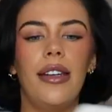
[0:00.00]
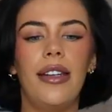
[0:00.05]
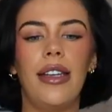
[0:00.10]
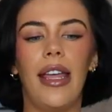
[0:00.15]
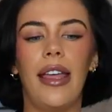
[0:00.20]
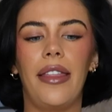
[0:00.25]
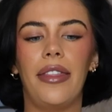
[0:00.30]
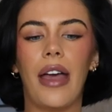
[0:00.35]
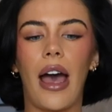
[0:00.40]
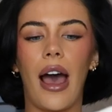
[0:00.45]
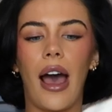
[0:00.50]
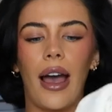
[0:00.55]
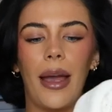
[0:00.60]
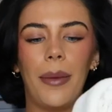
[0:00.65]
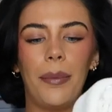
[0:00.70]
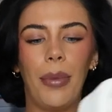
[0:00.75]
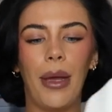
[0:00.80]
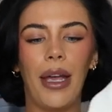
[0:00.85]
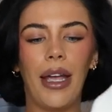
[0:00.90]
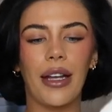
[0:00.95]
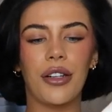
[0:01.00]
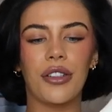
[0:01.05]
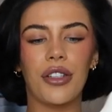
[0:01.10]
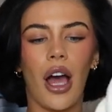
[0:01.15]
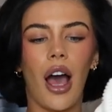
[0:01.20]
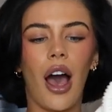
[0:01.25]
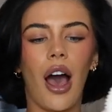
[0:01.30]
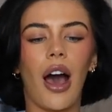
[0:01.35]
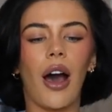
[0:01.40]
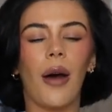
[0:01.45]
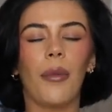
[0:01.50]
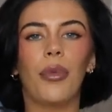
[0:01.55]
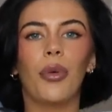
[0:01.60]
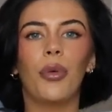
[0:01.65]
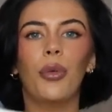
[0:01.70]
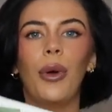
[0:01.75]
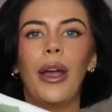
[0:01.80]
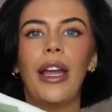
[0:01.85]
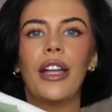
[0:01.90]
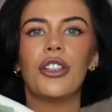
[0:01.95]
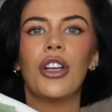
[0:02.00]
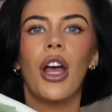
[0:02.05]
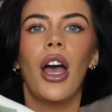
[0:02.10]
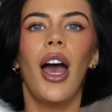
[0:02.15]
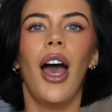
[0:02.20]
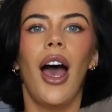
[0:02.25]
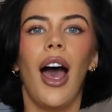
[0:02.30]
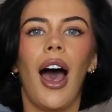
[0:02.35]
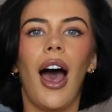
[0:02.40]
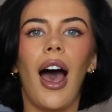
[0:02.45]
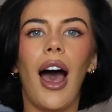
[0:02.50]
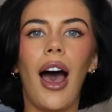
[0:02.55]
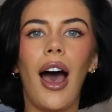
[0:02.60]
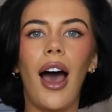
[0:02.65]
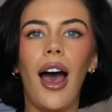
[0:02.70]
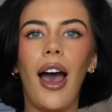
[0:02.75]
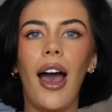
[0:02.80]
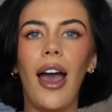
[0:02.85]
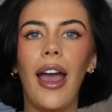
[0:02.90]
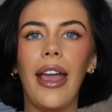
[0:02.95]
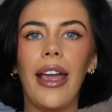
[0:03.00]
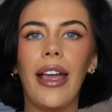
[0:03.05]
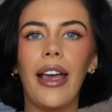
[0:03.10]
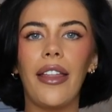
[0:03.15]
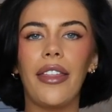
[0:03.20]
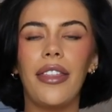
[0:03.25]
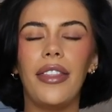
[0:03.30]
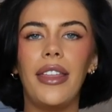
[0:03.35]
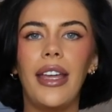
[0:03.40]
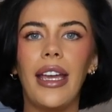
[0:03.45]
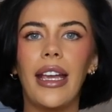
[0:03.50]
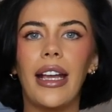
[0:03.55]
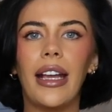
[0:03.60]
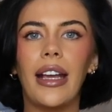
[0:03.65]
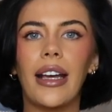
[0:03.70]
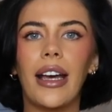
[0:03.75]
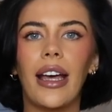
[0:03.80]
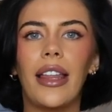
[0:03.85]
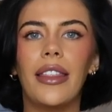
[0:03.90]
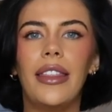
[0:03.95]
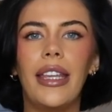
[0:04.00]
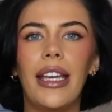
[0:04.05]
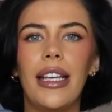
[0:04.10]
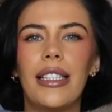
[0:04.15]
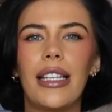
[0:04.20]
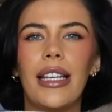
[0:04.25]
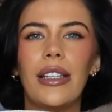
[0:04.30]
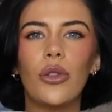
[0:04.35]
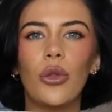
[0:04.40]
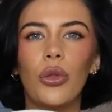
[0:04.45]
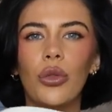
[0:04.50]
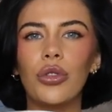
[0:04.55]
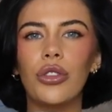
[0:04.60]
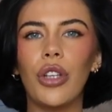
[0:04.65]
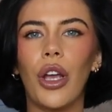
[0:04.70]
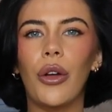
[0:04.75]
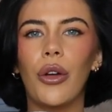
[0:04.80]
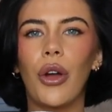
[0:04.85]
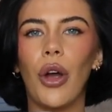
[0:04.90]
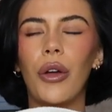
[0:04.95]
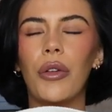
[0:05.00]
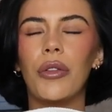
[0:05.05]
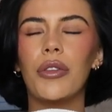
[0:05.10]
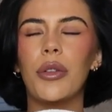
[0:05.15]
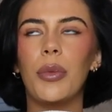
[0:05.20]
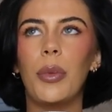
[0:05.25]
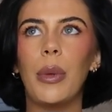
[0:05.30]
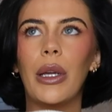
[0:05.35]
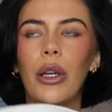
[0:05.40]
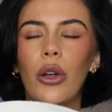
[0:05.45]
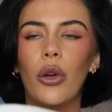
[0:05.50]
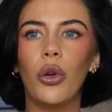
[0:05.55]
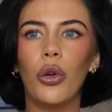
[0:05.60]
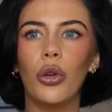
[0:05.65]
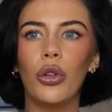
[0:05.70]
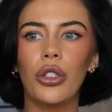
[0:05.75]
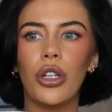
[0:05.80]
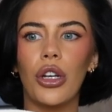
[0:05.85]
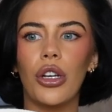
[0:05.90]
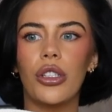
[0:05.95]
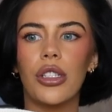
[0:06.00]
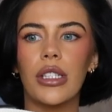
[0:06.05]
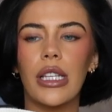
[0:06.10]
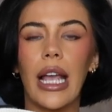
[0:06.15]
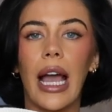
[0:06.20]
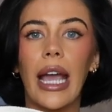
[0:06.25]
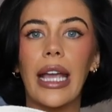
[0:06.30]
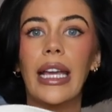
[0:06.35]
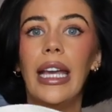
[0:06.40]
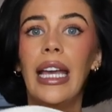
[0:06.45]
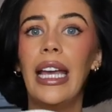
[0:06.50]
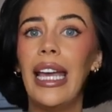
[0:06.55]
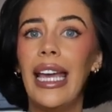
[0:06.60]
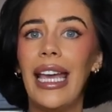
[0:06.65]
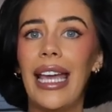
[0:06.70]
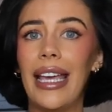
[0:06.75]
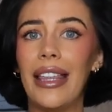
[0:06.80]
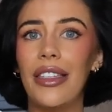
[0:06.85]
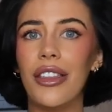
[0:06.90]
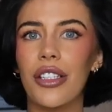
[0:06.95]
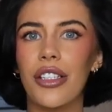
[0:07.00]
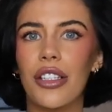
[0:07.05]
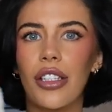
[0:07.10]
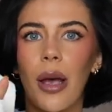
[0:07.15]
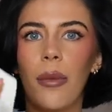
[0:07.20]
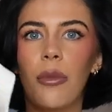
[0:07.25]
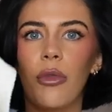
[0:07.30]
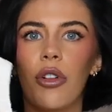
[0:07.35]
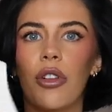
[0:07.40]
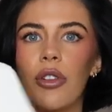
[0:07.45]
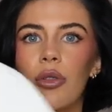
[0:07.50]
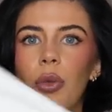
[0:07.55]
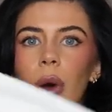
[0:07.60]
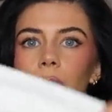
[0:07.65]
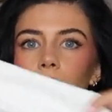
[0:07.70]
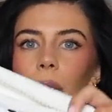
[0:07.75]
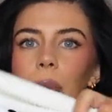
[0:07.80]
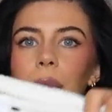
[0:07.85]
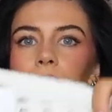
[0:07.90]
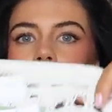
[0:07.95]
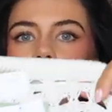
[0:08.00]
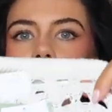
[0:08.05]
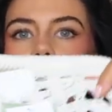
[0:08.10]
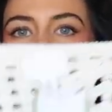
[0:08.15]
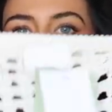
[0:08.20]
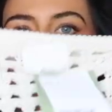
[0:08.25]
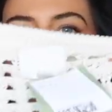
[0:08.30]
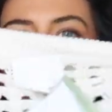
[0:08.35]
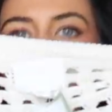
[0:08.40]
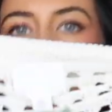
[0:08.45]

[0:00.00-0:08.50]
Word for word: knit that I picked up, which I think this is also going to be gorgeous, like in the summer as well because it's